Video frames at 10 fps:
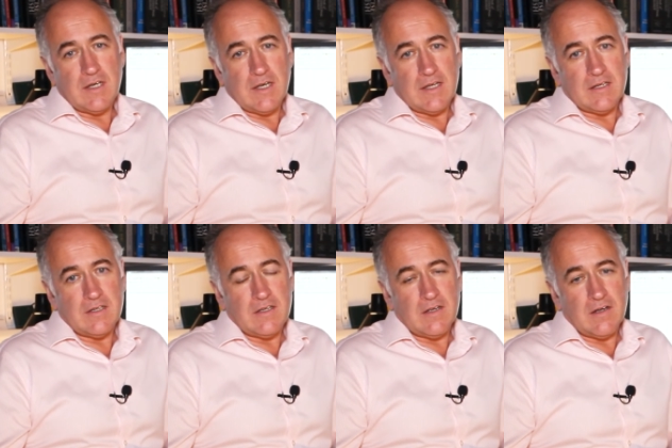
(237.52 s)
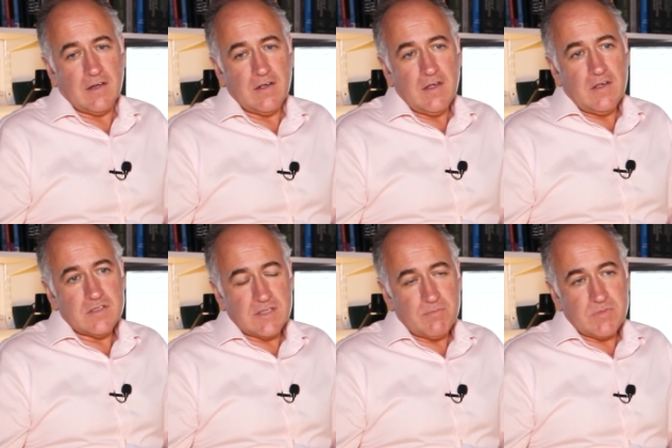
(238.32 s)
And
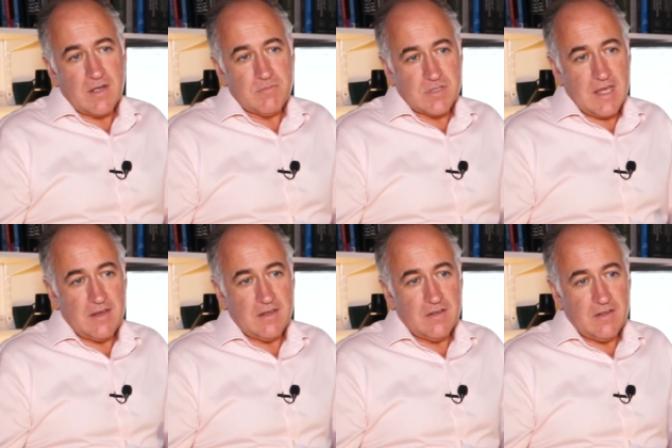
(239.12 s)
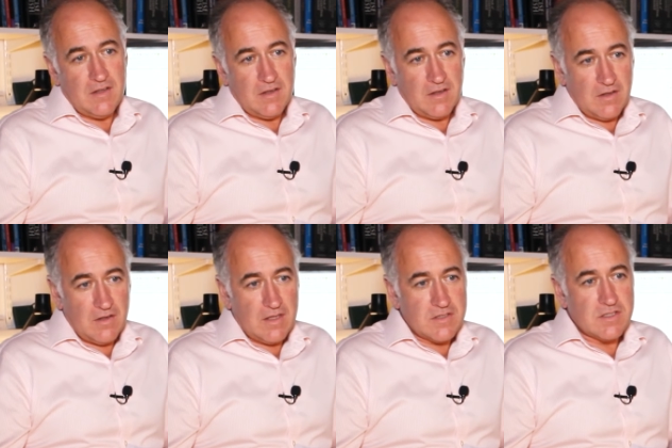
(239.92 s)
sometimes that
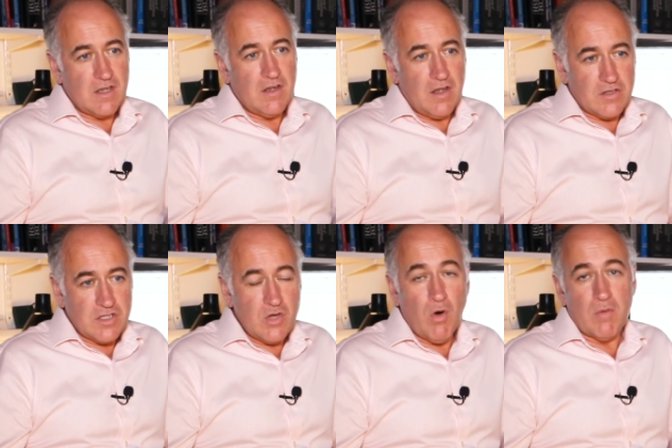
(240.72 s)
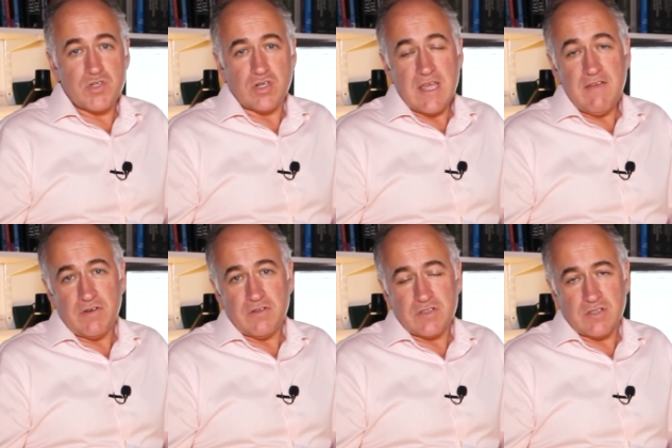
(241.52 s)
is a new option,
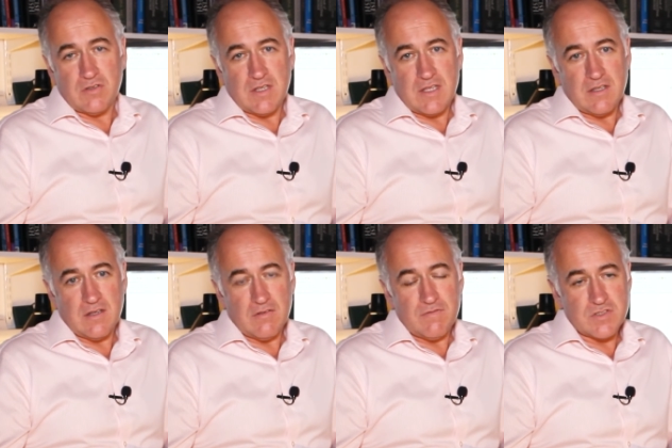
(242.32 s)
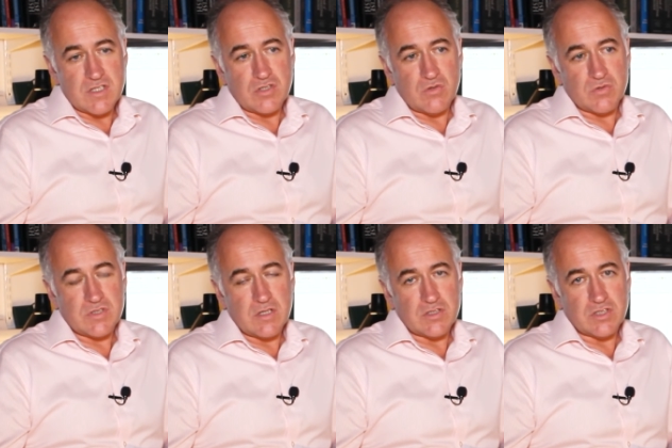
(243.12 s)
even to the physician or
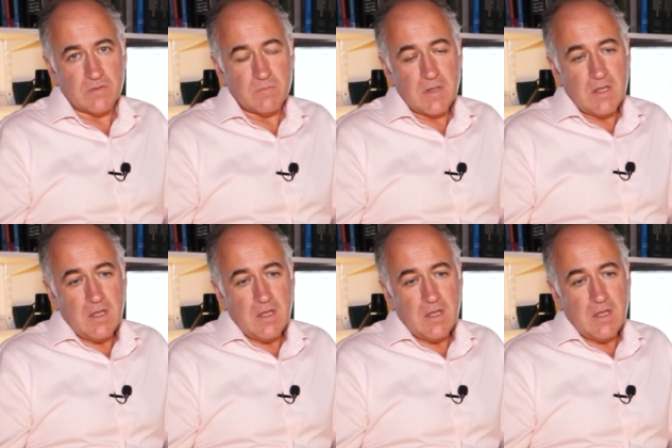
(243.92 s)
surgeon.